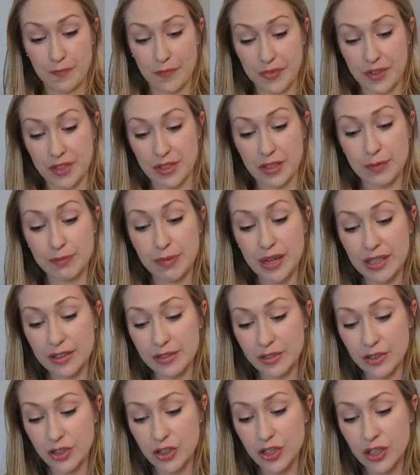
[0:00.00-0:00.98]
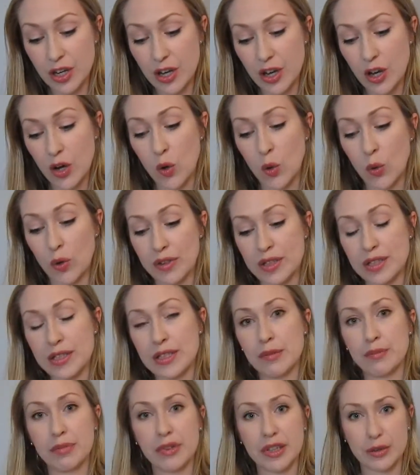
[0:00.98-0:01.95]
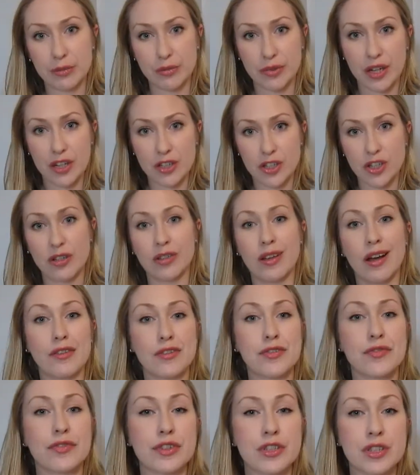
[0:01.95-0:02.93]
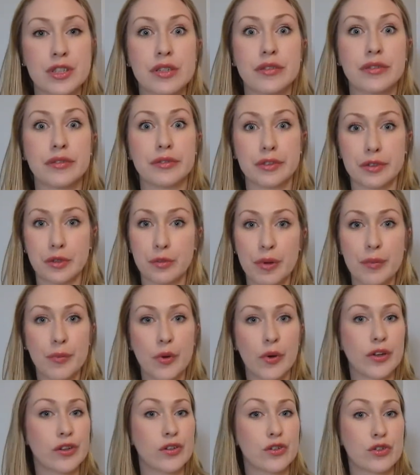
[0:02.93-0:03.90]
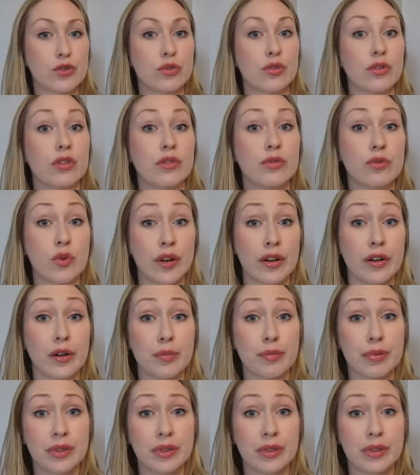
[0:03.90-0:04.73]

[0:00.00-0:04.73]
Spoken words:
The sponge or the stippling brush allows for just a little bit more control of where you're